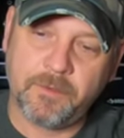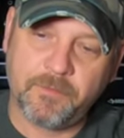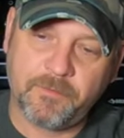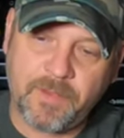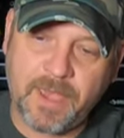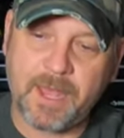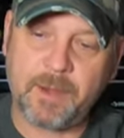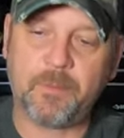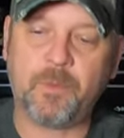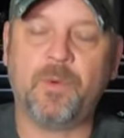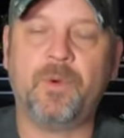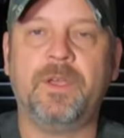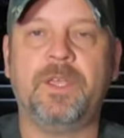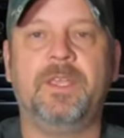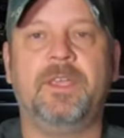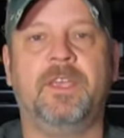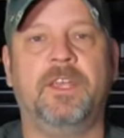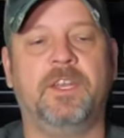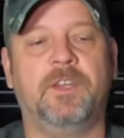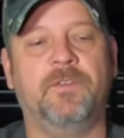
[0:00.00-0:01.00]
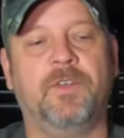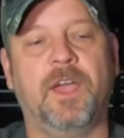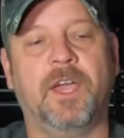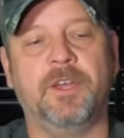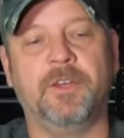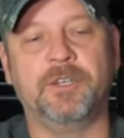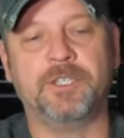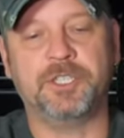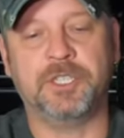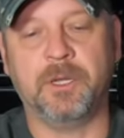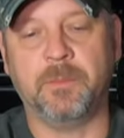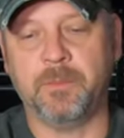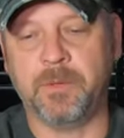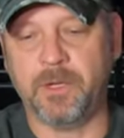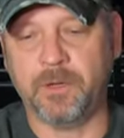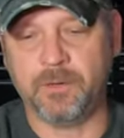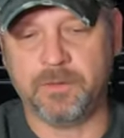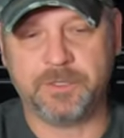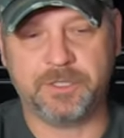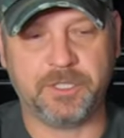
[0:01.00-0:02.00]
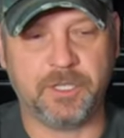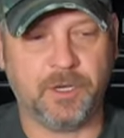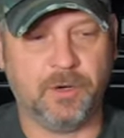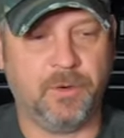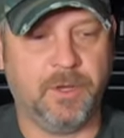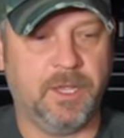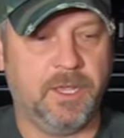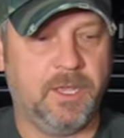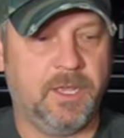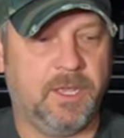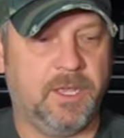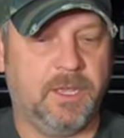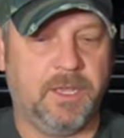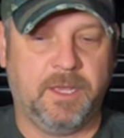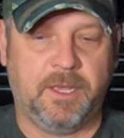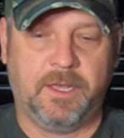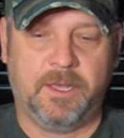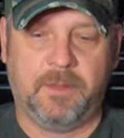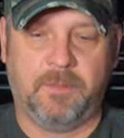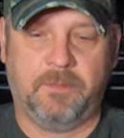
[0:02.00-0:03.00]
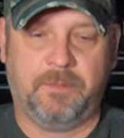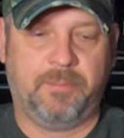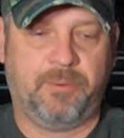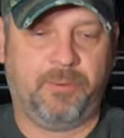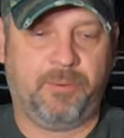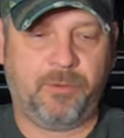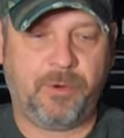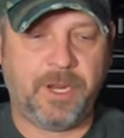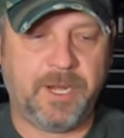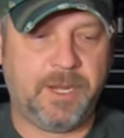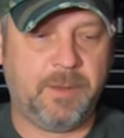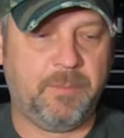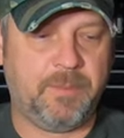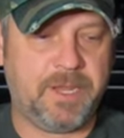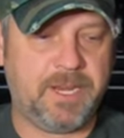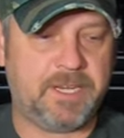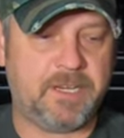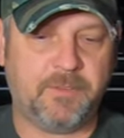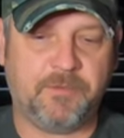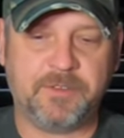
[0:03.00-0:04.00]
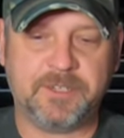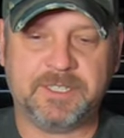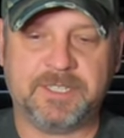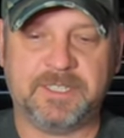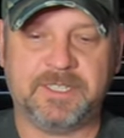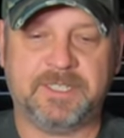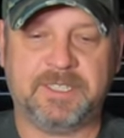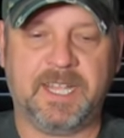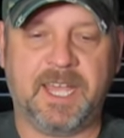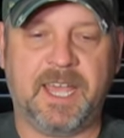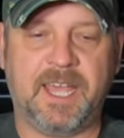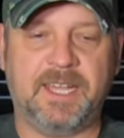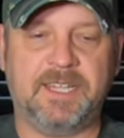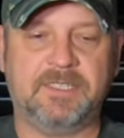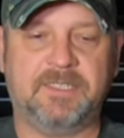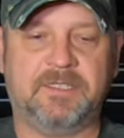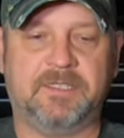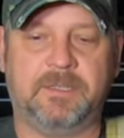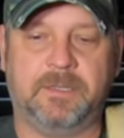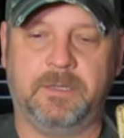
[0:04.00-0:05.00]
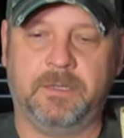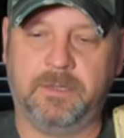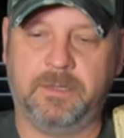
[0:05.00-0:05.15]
FatBoy, and you've got your Jumbo. So, pretty big difference in size,